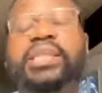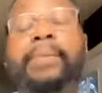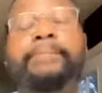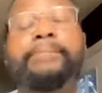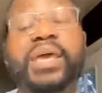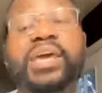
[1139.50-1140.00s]
the
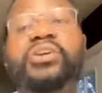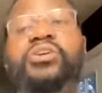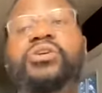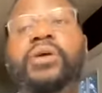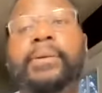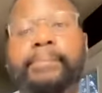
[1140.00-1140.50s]

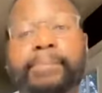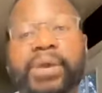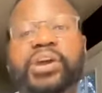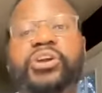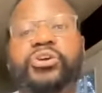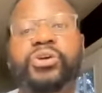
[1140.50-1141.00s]
bigger,
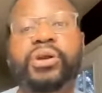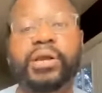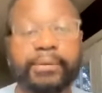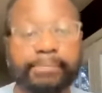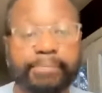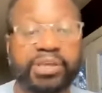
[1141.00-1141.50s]
bigger
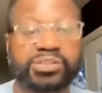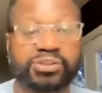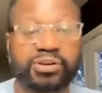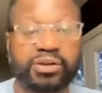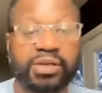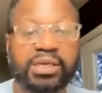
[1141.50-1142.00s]

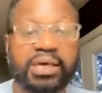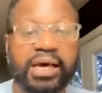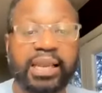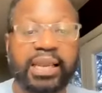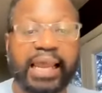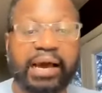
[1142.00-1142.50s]
picture.
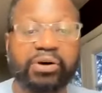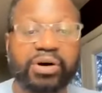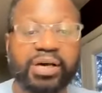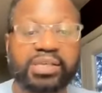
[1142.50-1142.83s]
Allow